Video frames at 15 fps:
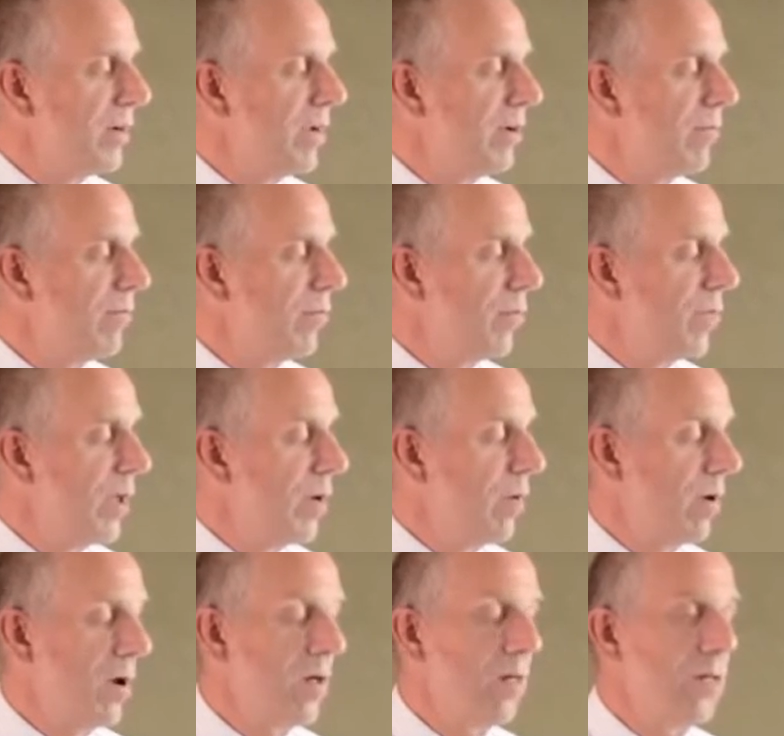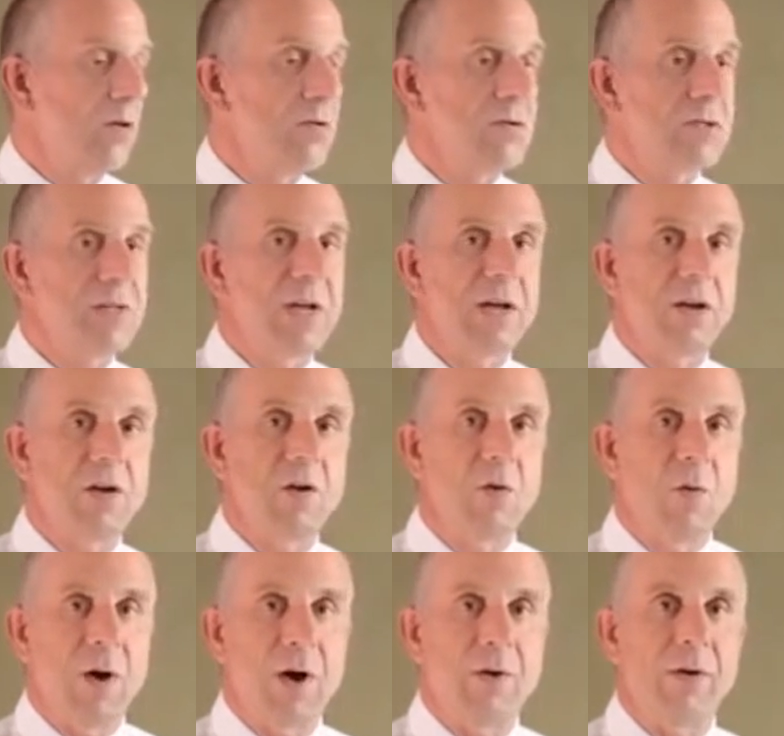If they were close, I could
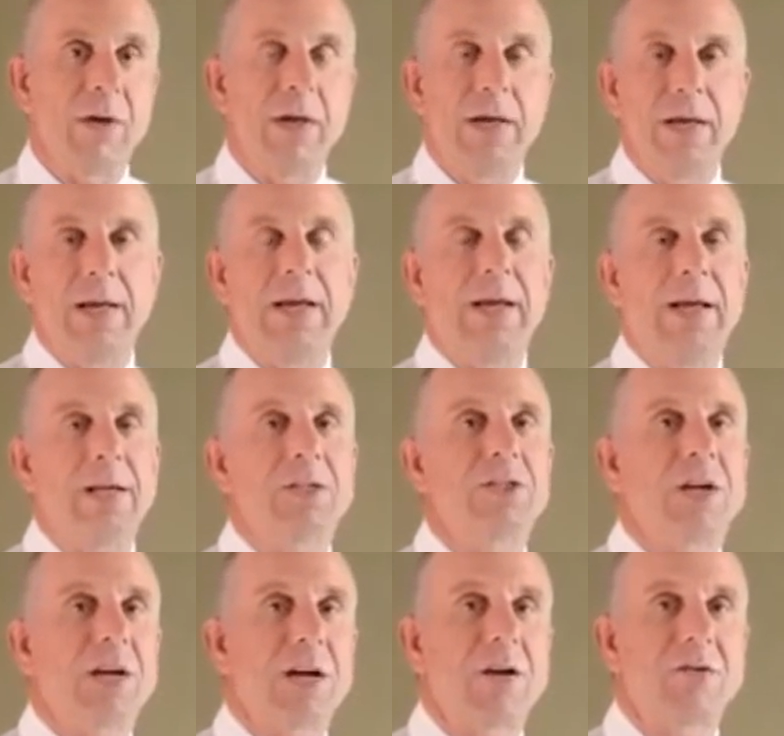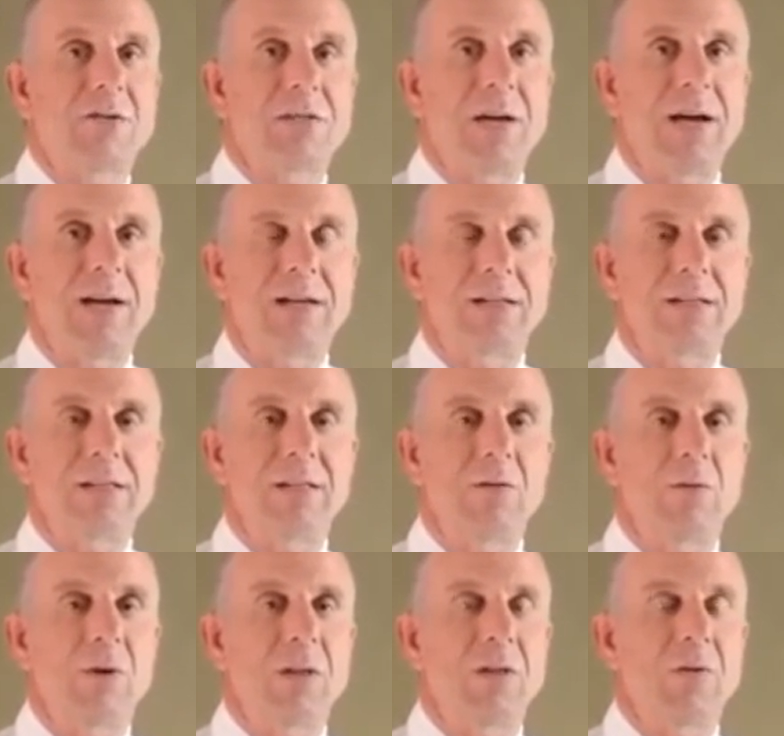go out and check outside and see
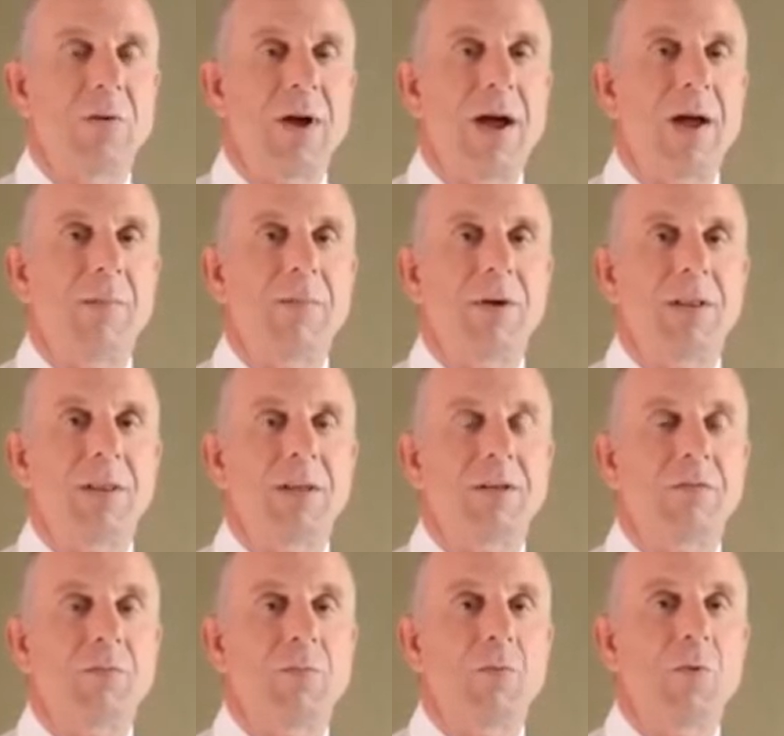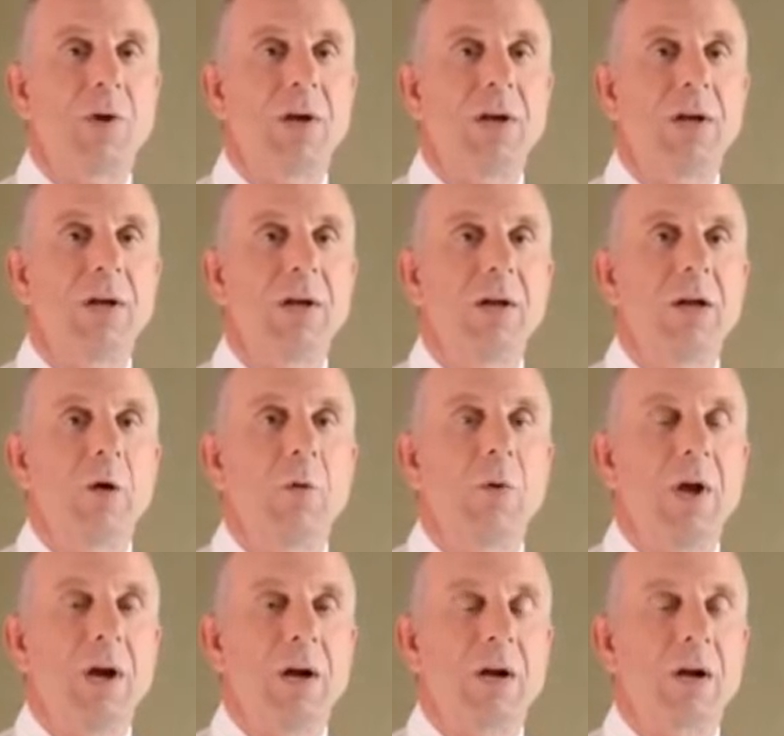where they're at, but at this point
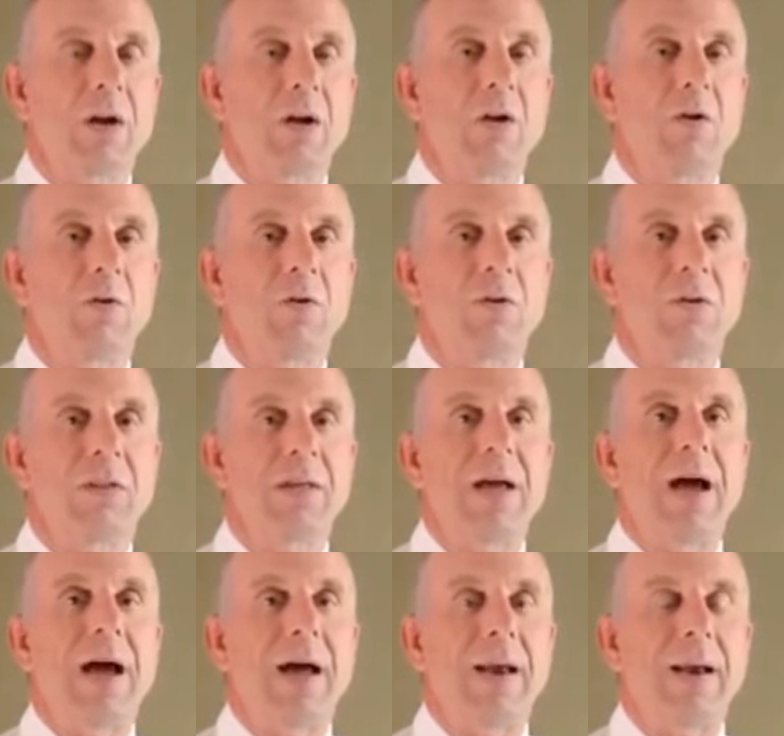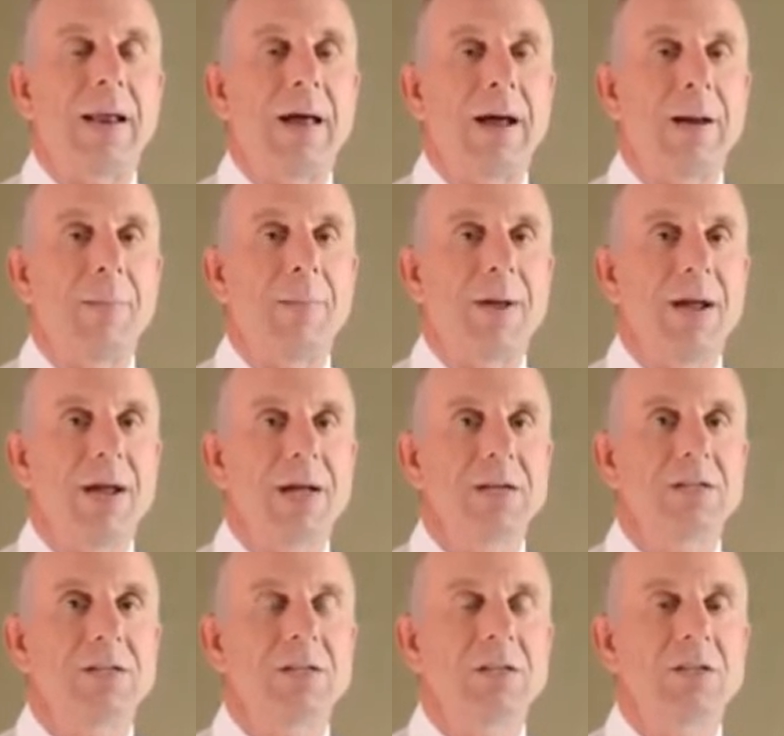We are going to go to the online
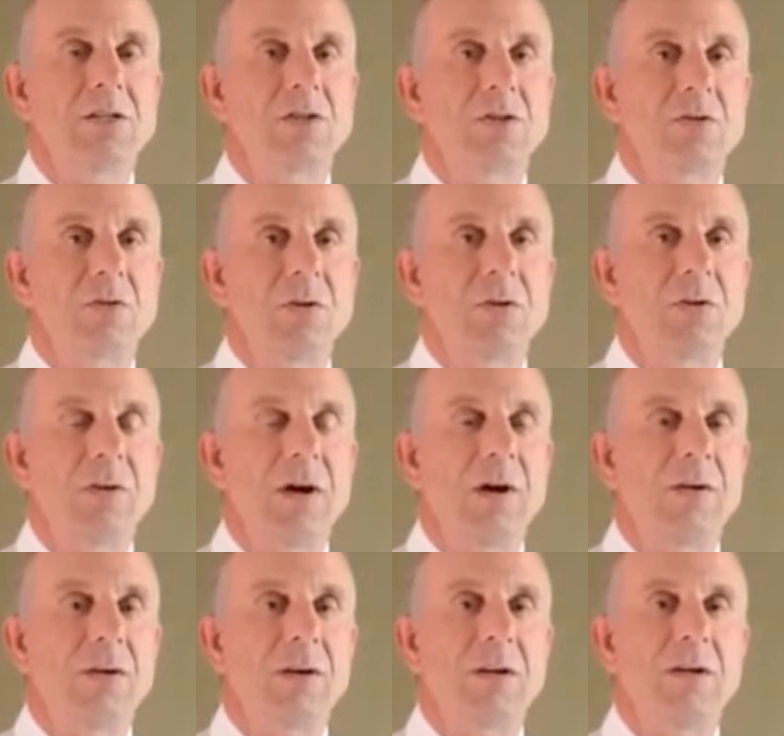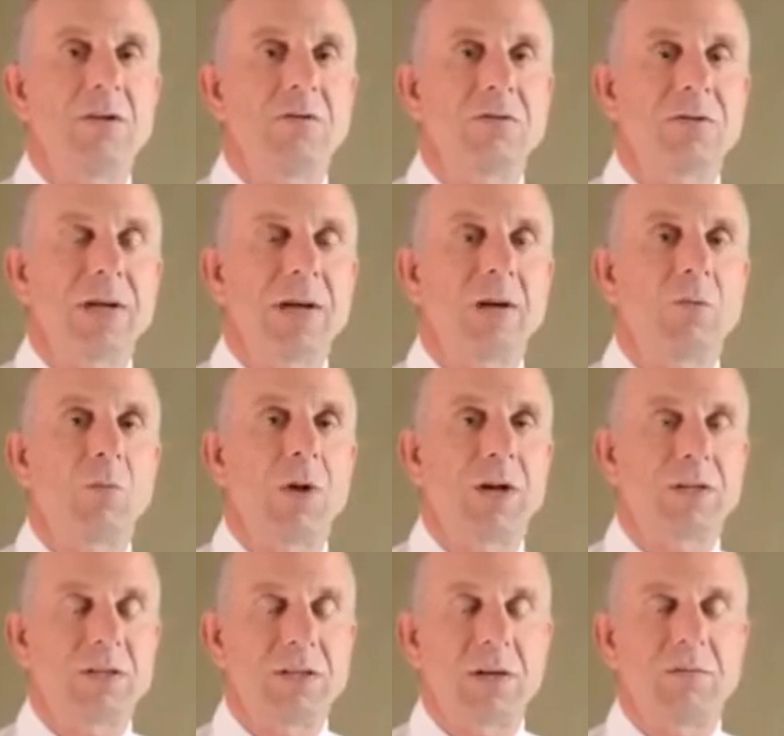page and show you how you can use that. We'll
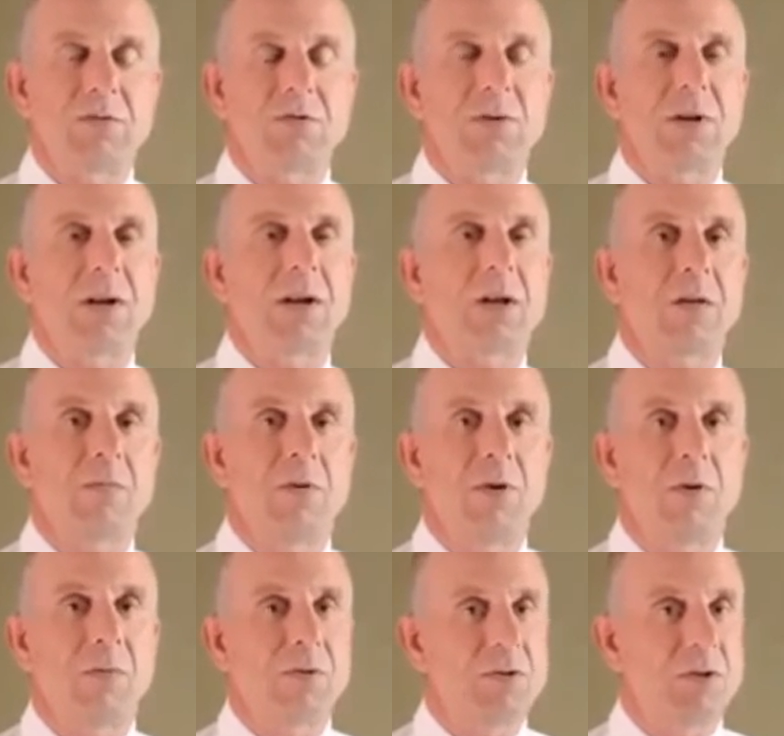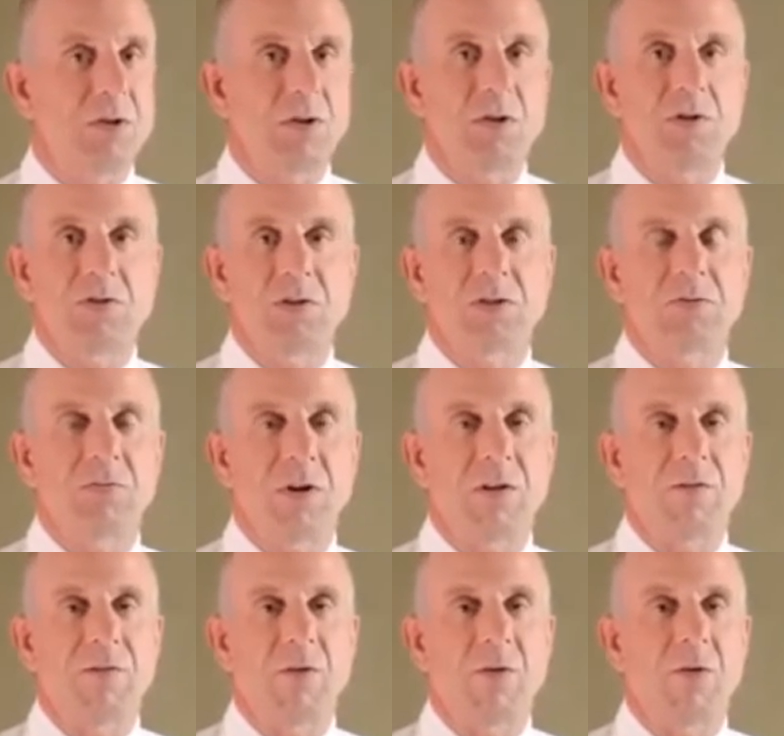actually demonstrate on a computer, but you can use a
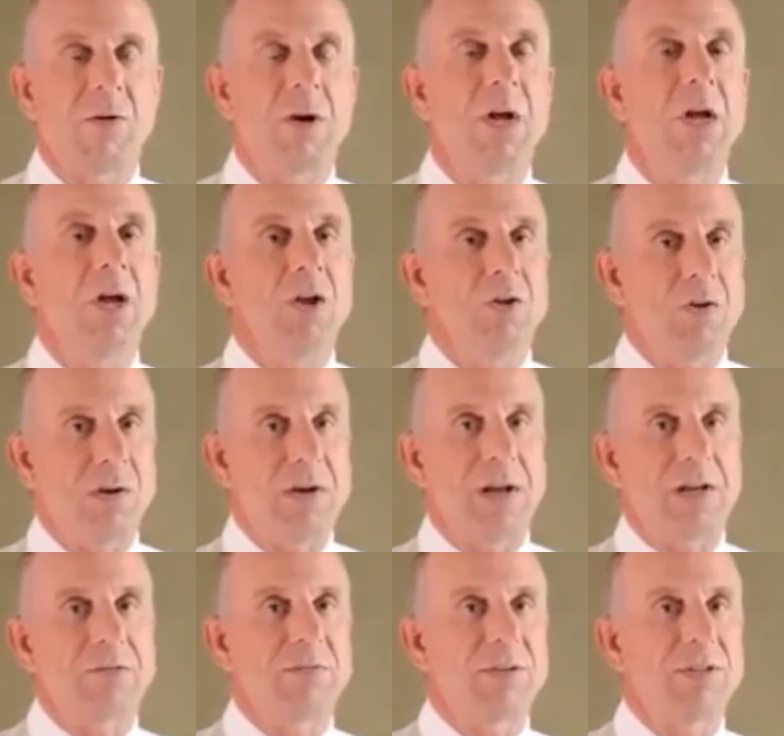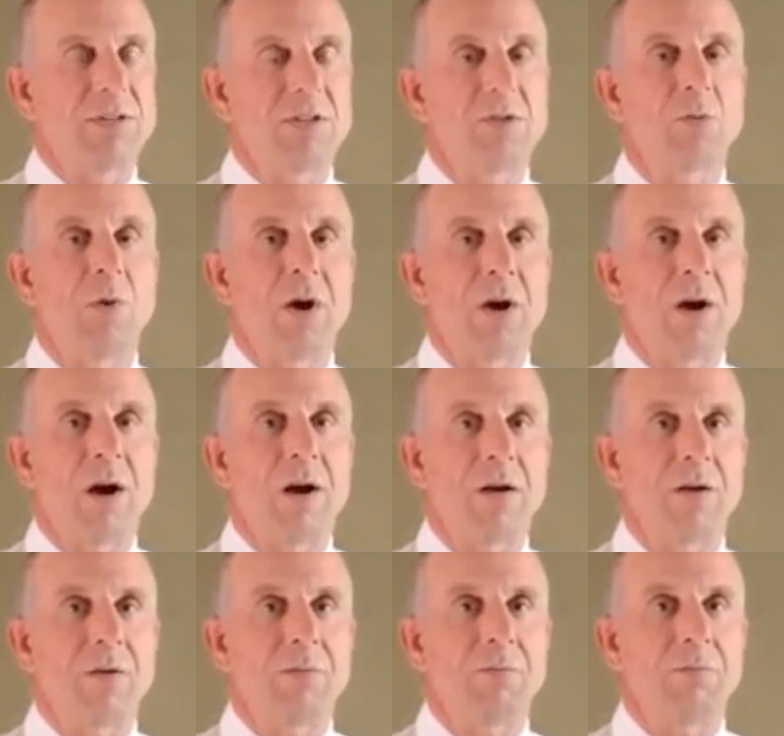smartphone. You can text message, "Where are you?"